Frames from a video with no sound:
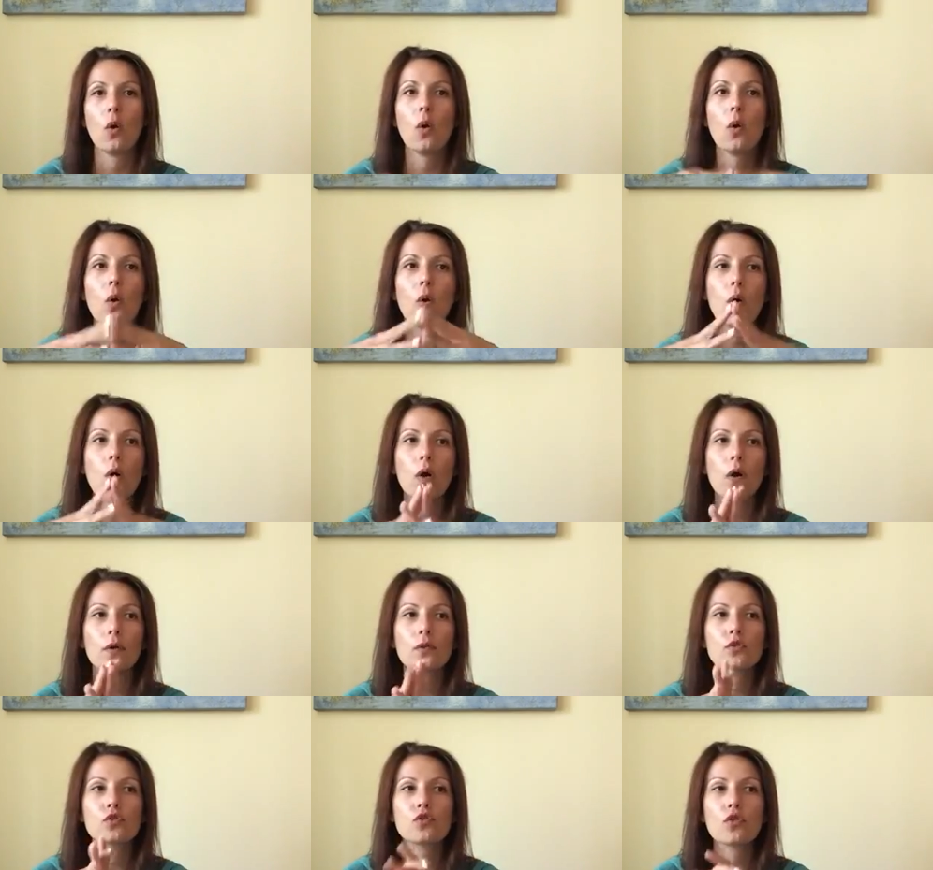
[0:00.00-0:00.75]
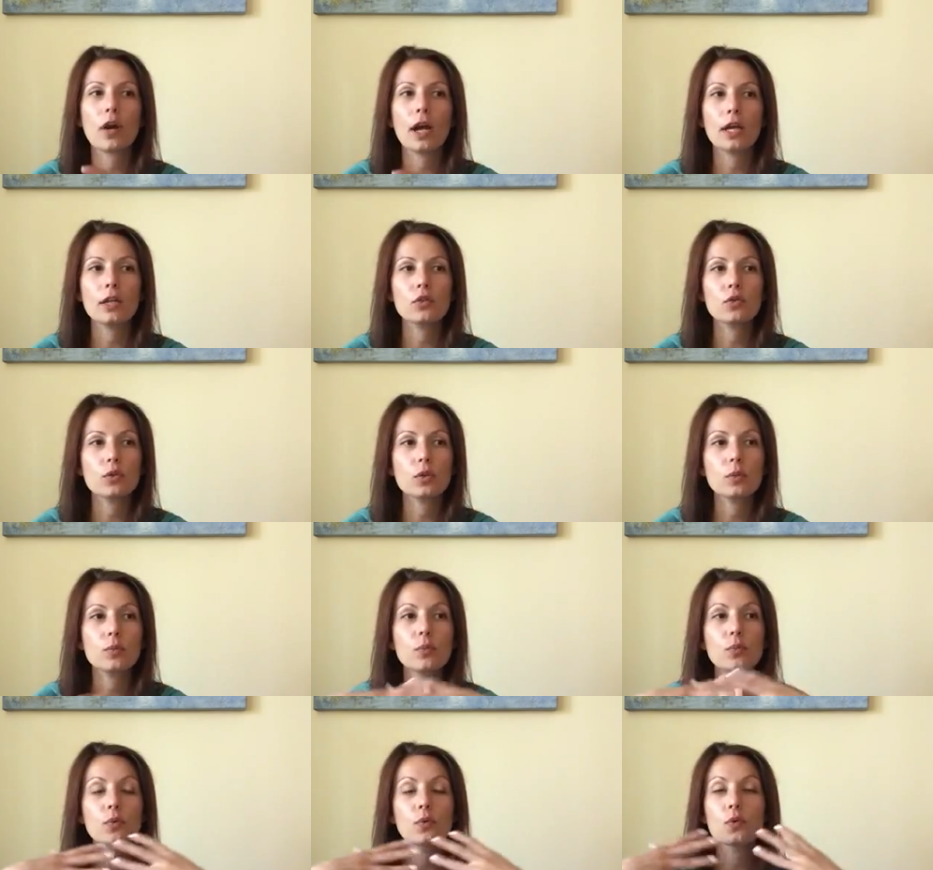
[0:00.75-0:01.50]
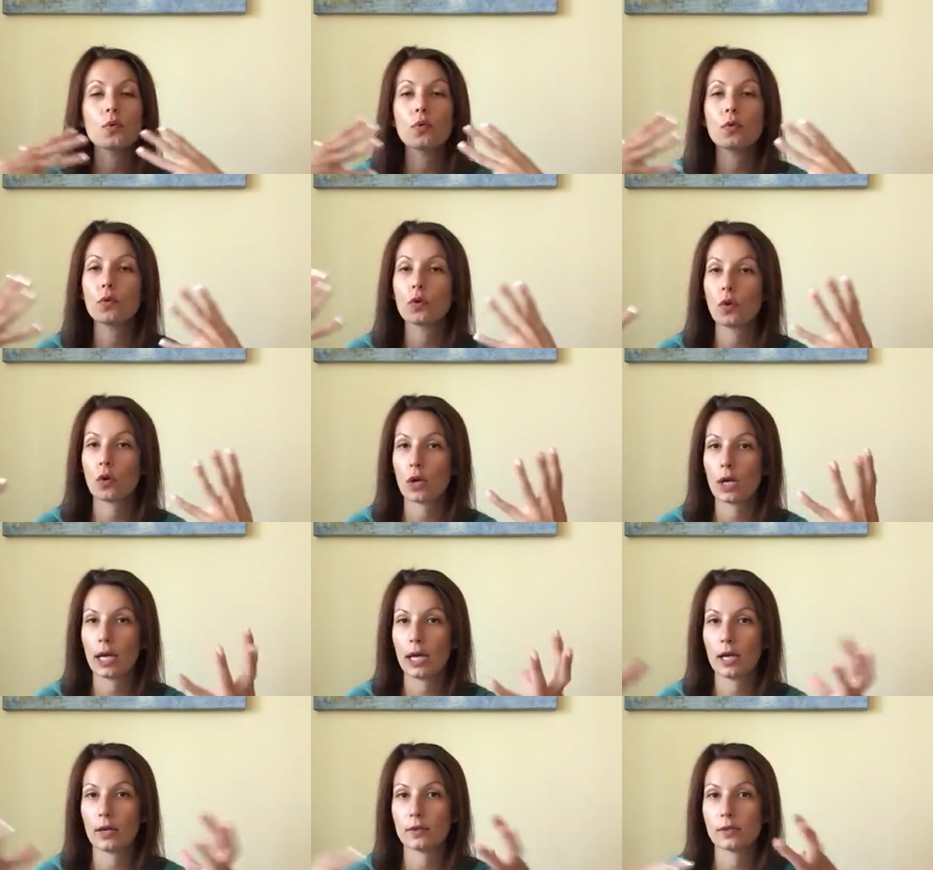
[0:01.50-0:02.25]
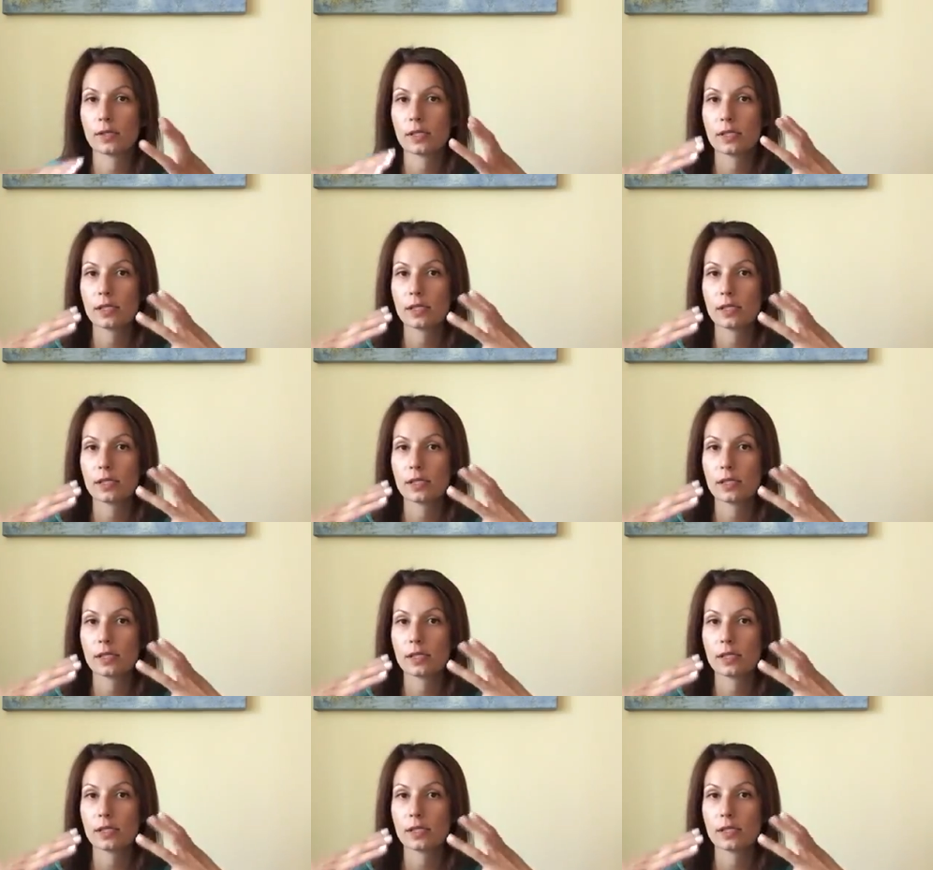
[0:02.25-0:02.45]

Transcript: or try to improve your health.